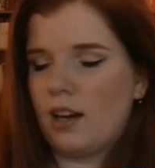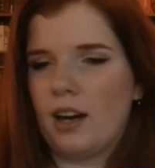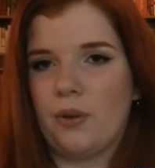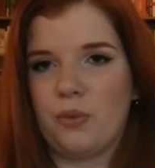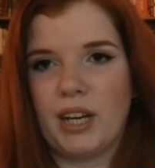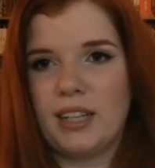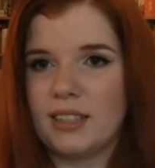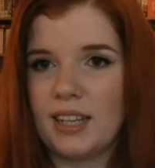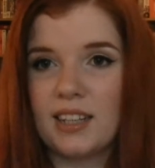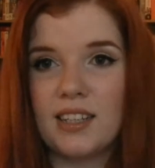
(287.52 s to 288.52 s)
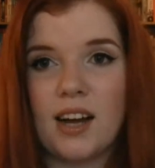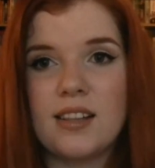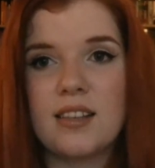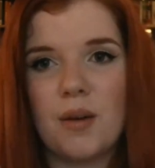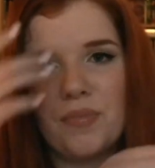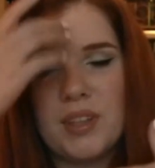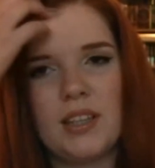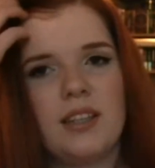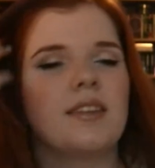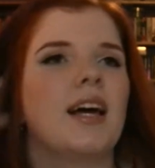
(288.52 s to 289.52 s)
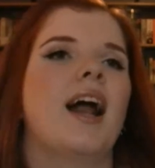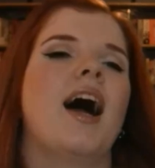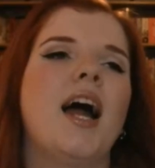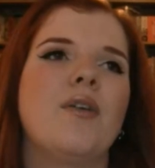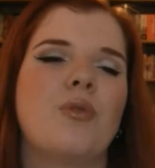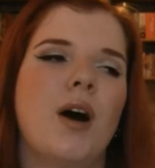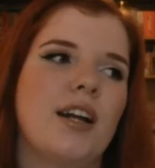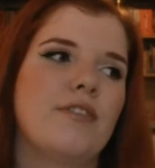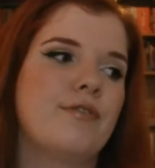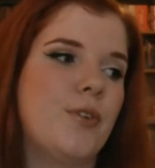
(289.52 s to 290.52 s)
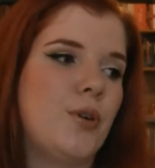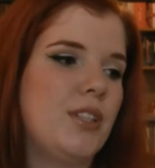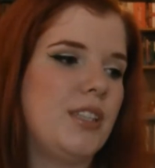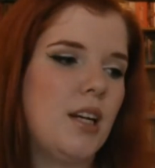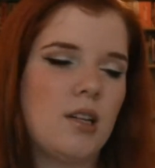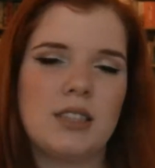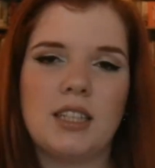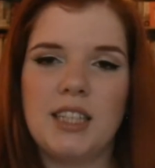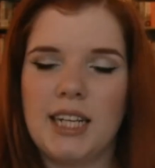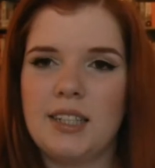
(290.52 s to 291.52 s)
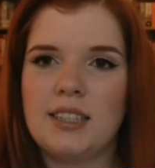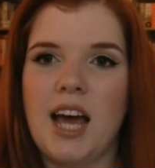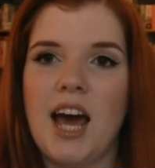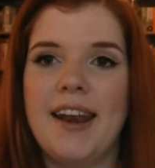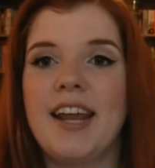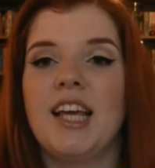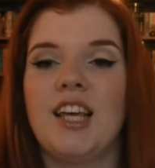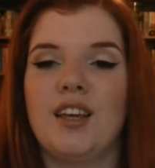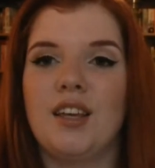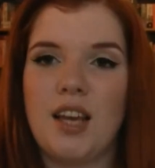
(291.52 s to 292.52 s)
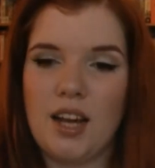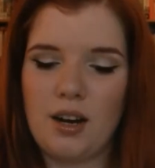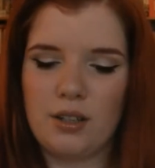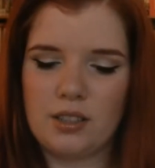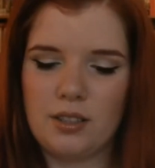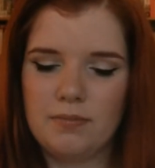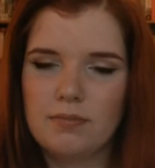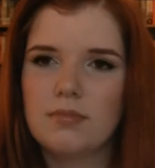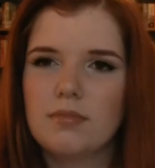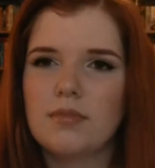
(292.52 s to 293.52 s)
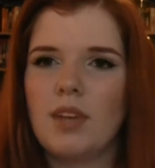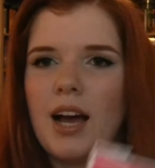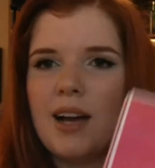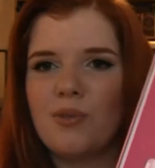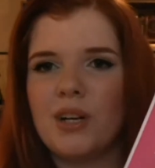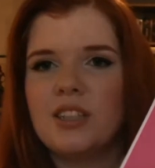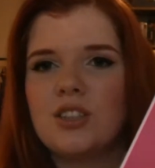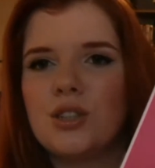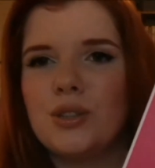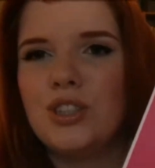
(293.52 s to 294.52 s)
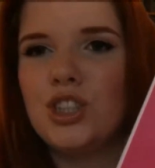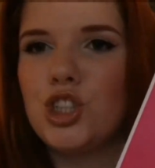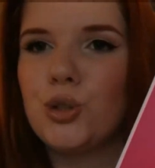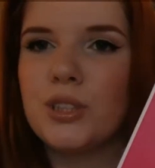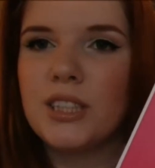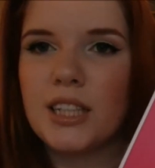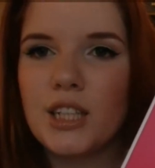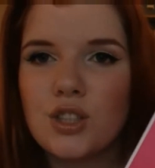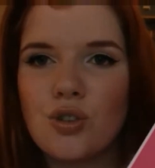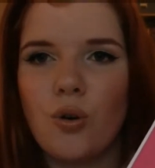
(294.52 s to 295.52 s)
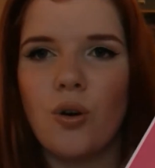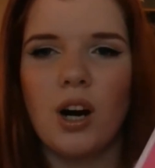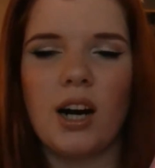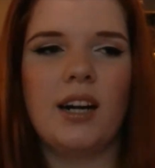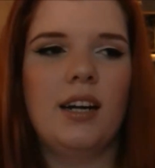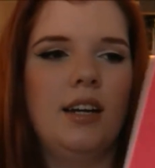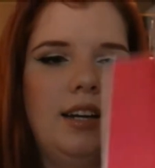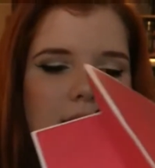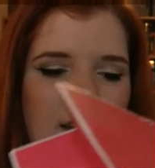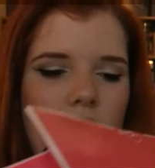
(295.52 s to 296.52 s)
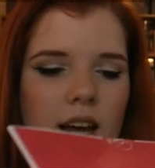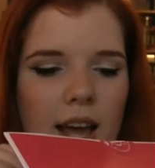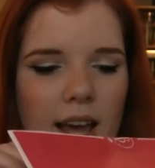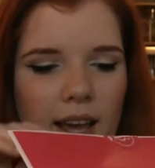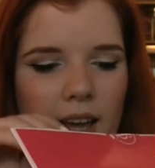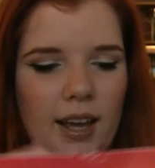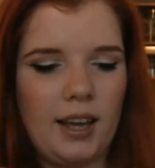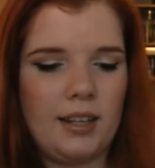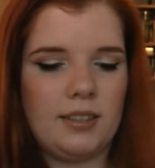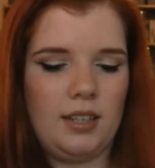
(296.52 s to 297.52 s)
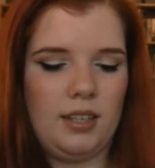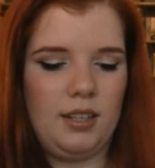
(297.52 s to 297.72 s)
I went and got something that I have wanted for years and years and years. I went to Juicy Couture and...